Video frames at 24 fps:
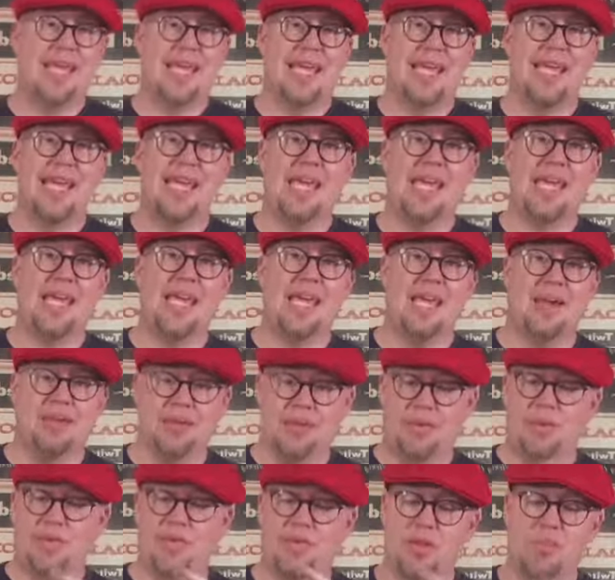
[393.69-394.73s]

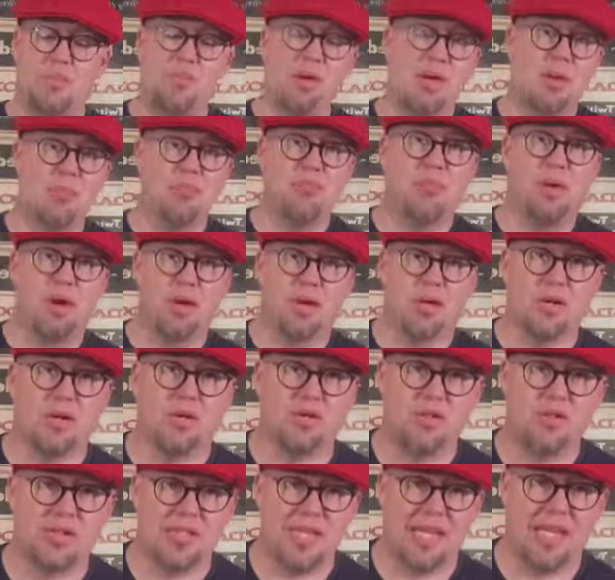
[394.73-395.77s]
The Pym
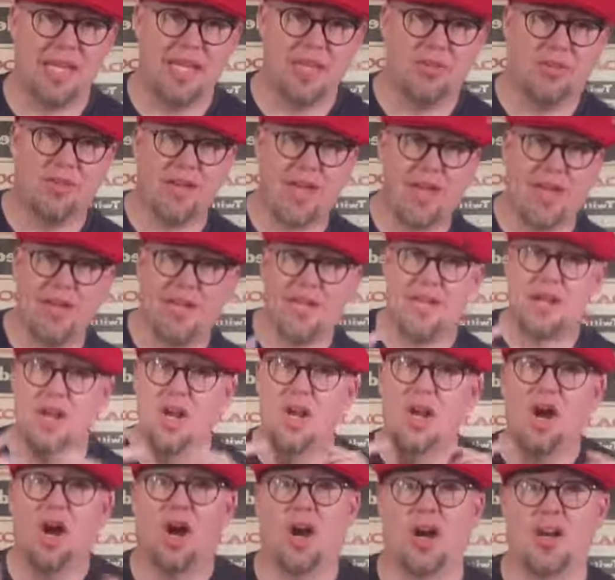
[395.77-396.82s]
particles that he created
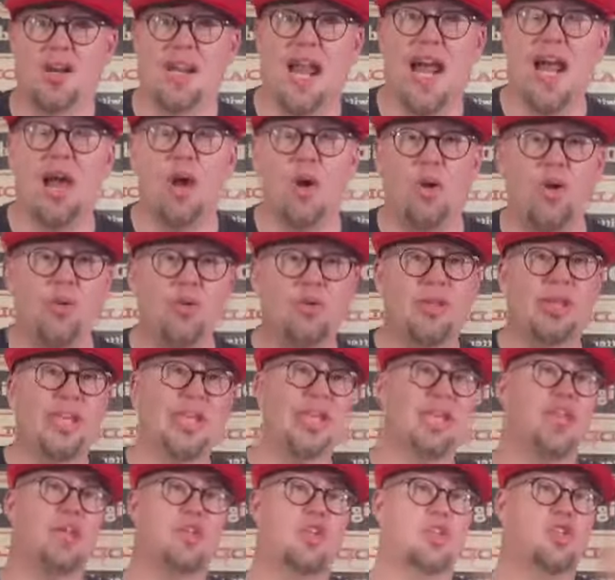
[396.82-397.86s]
are not
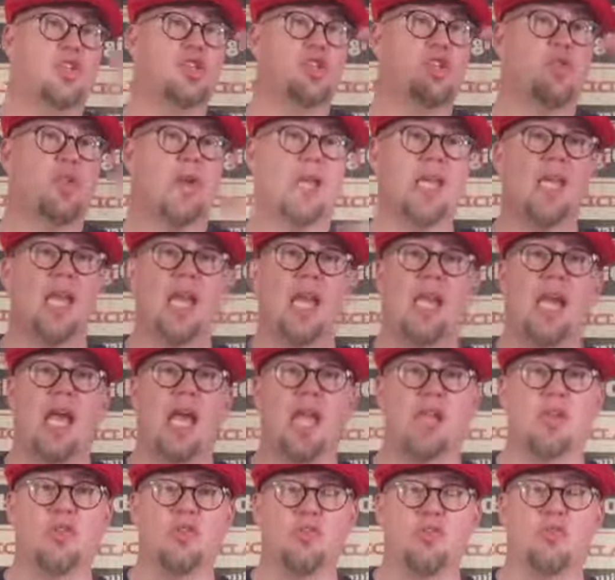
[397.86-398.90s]
only shrinking
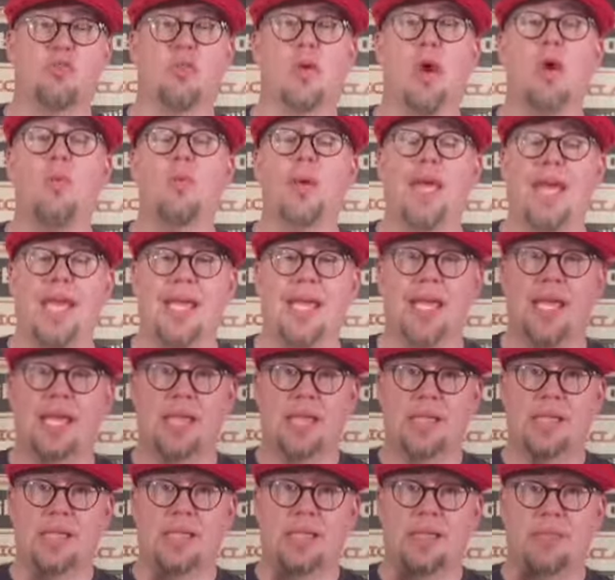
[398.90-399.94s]
and growing
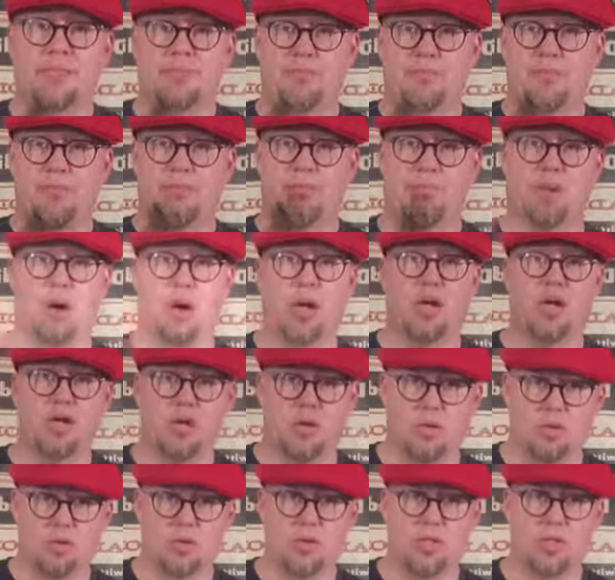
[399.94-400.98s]

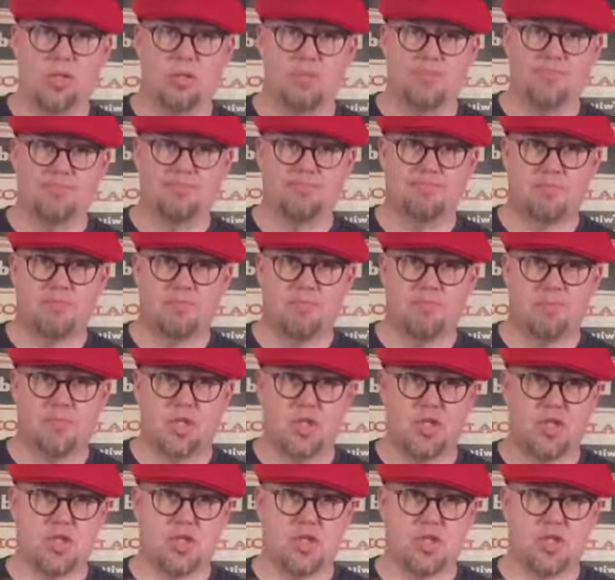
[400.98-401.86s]
particles to